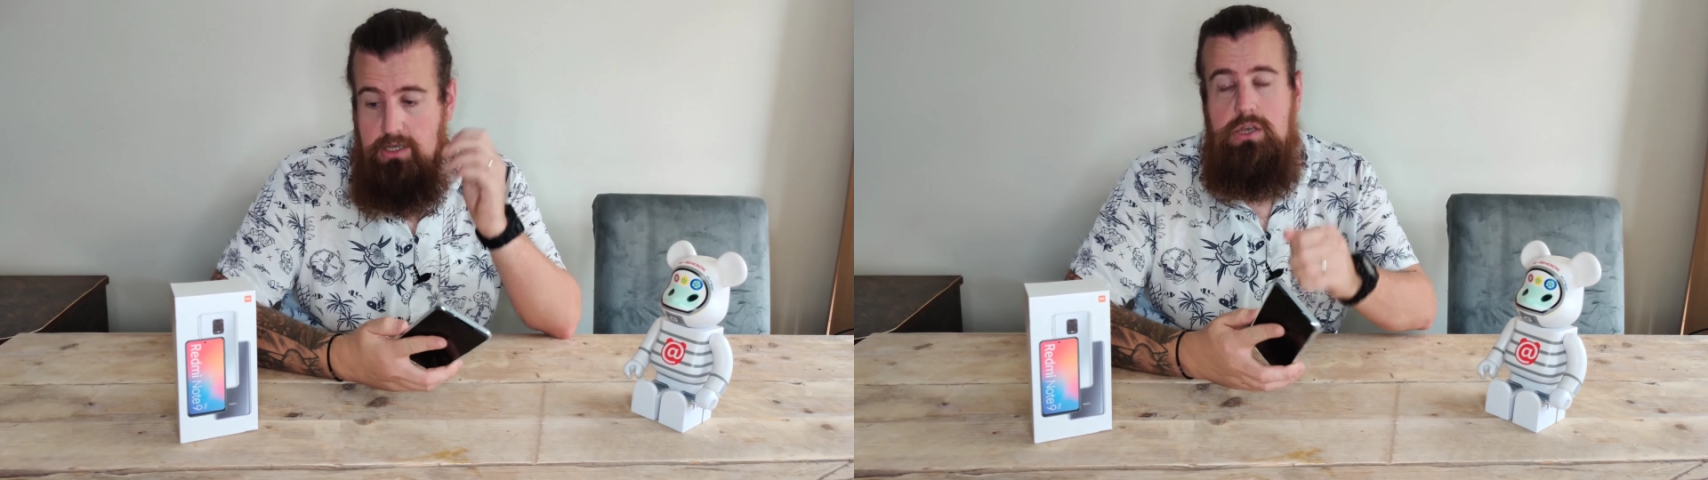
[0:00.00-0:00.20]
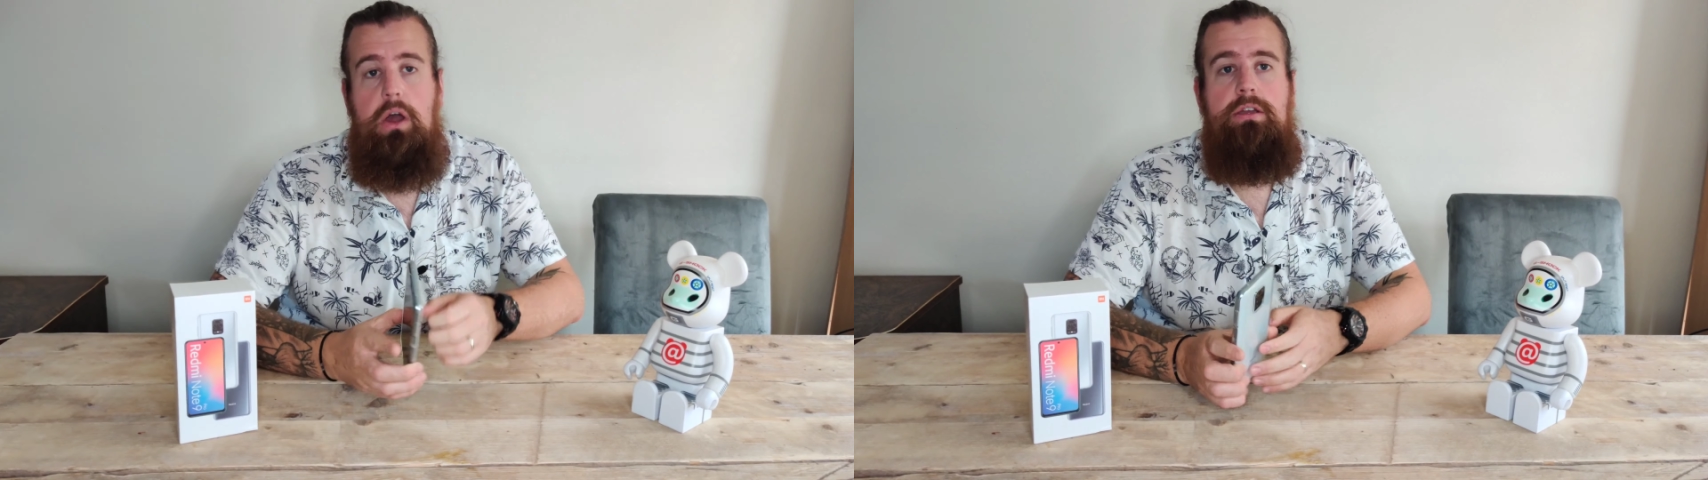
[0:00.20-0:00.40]

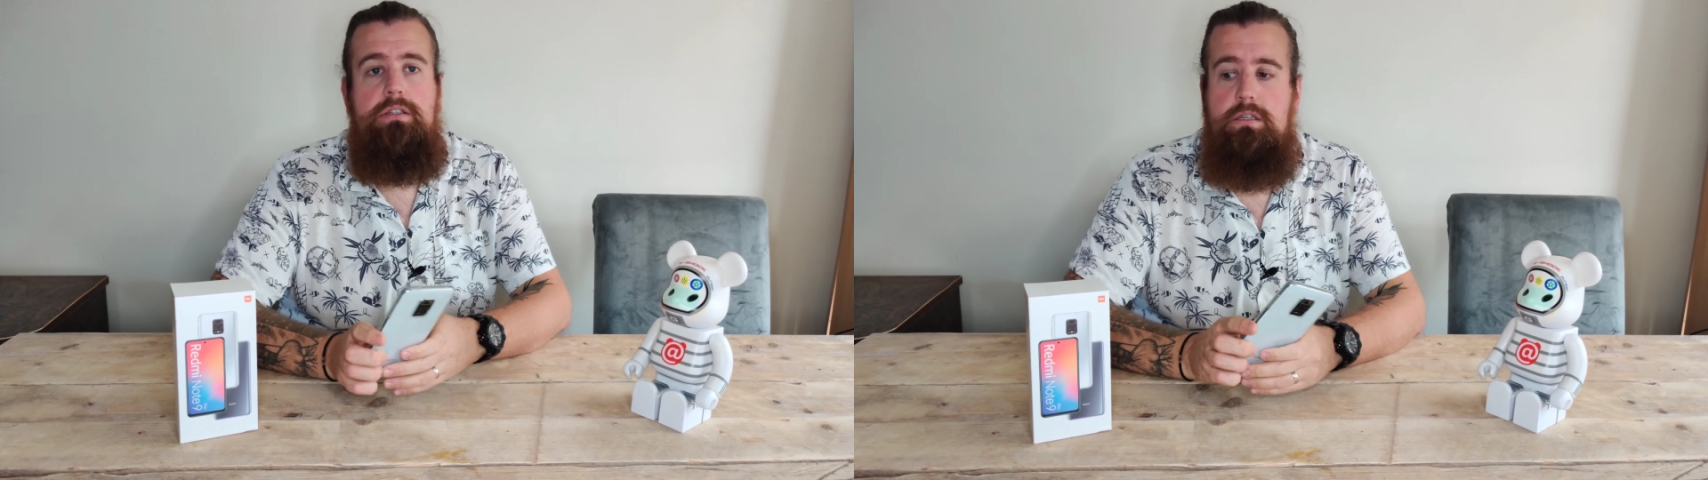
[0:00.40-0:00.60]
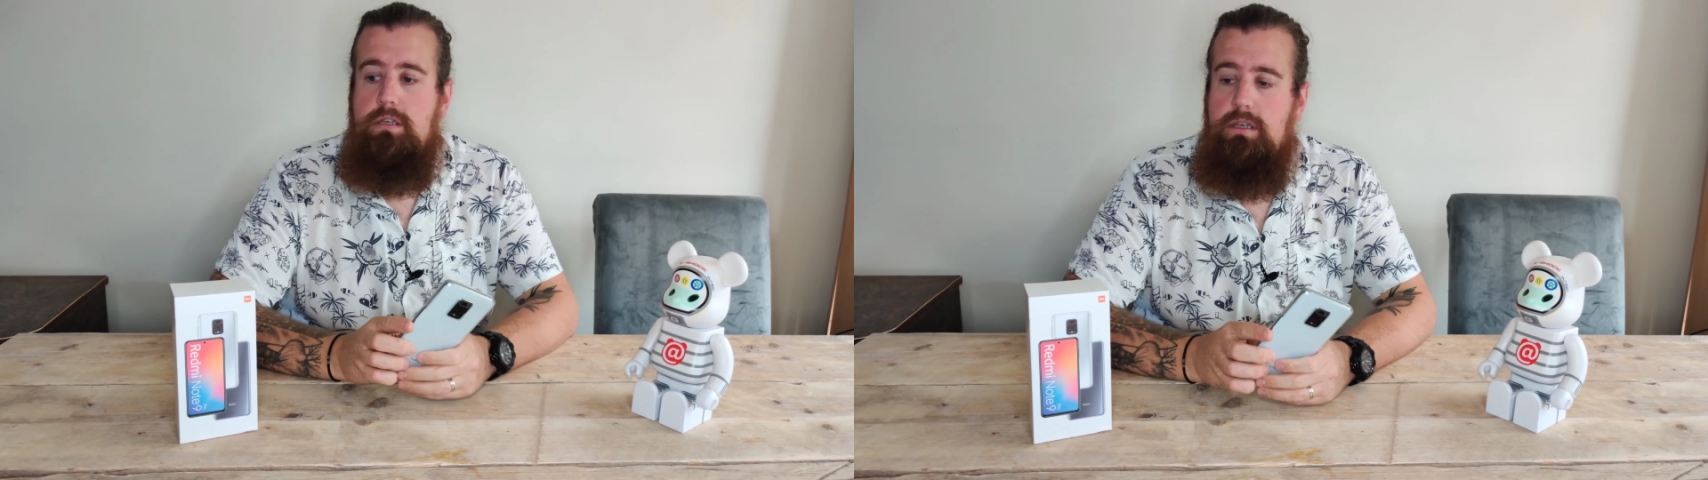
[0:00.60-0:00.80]

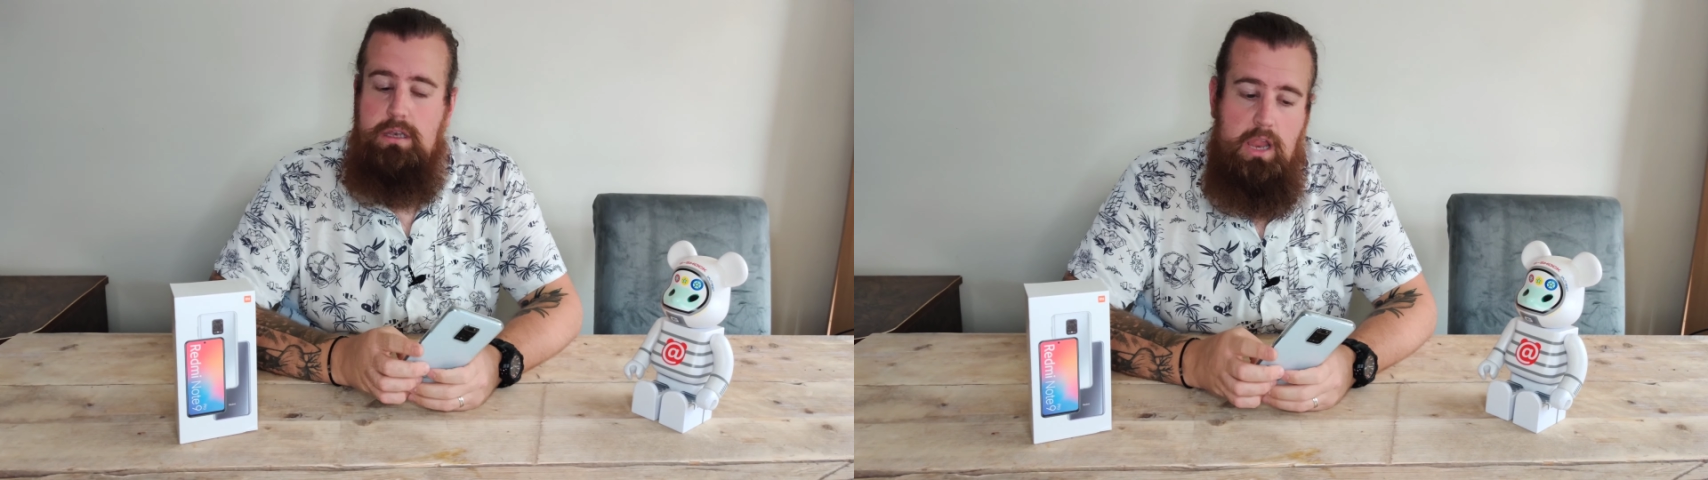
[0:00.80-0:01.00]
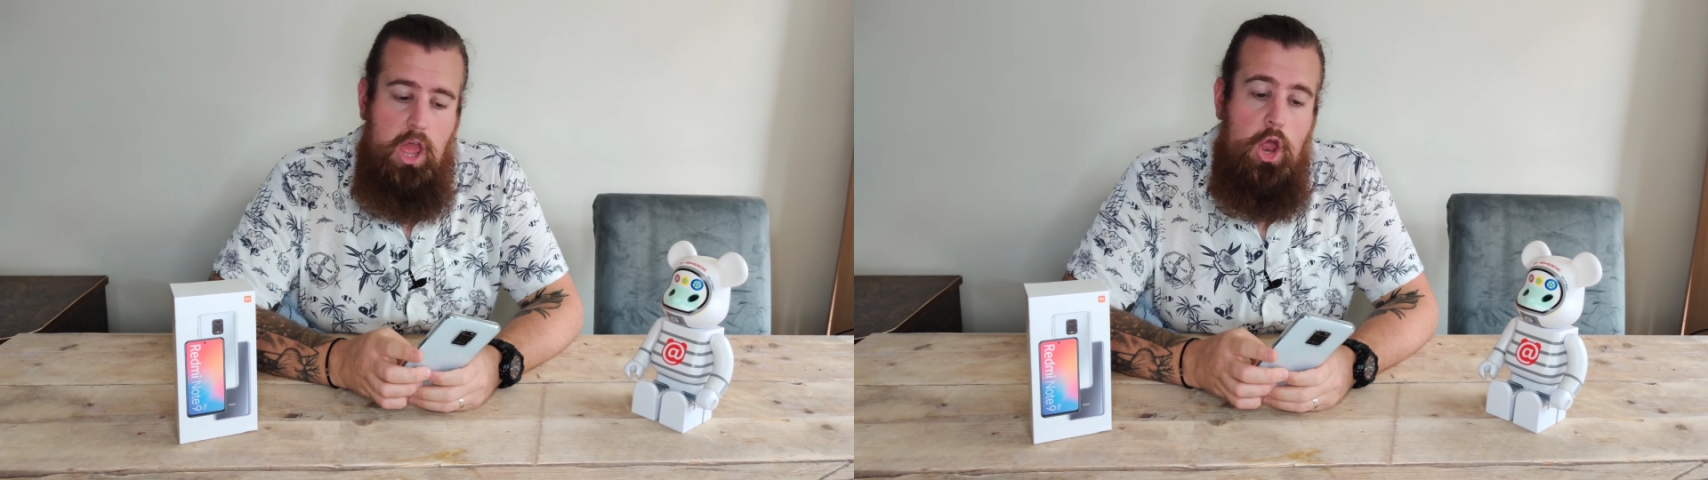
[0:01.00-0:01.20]

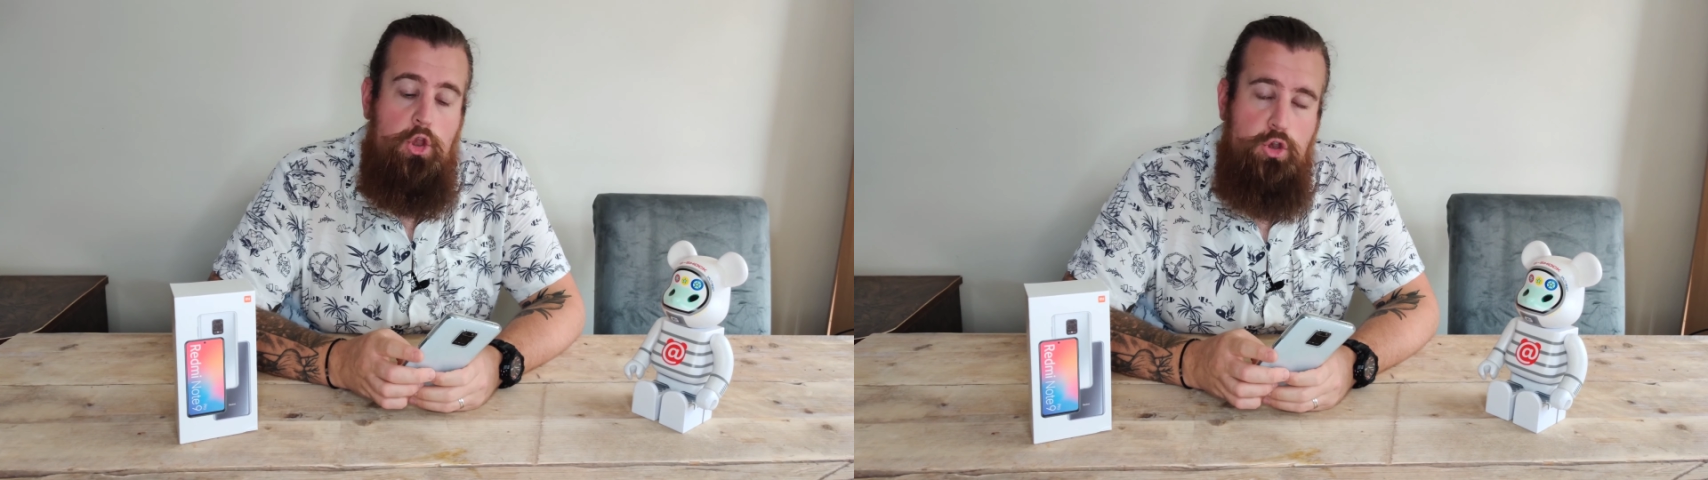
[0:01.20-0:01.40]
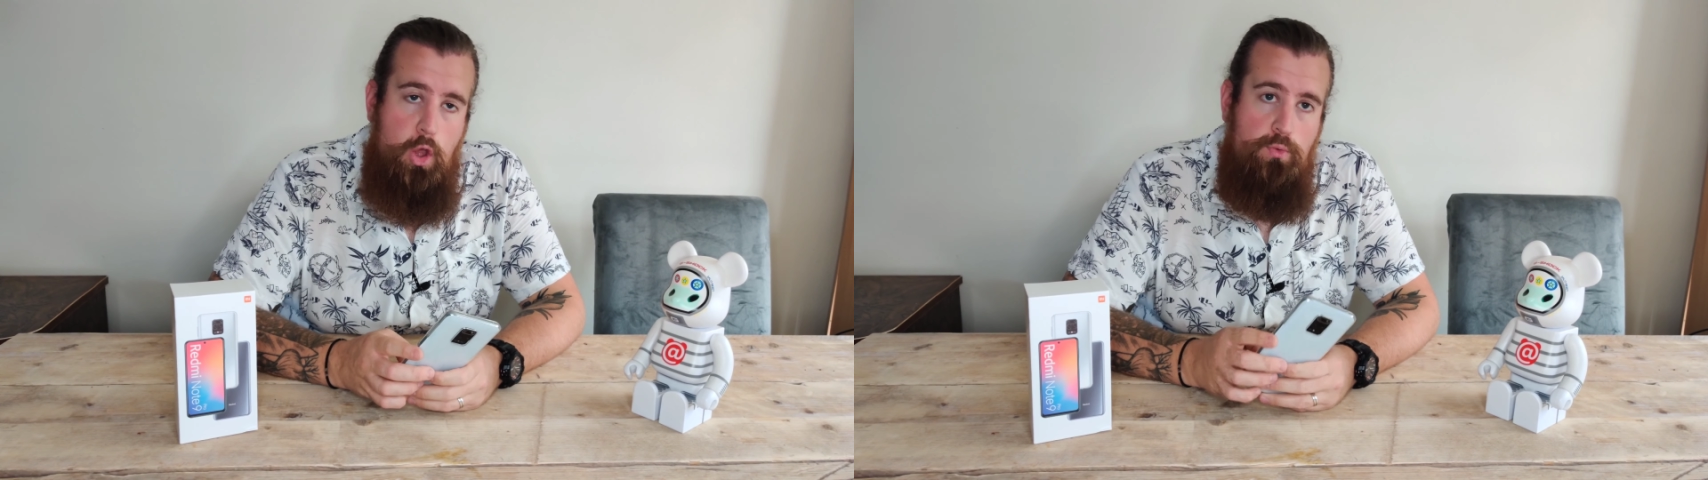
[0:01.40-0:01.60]

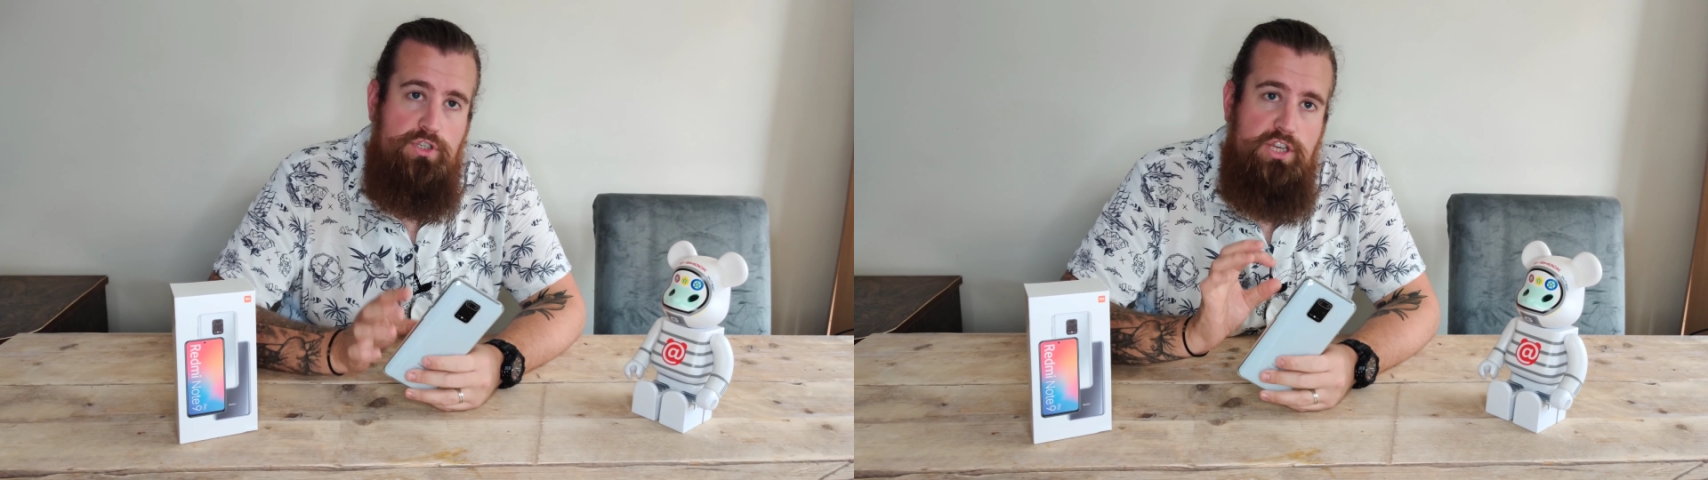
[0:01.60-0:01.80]
Note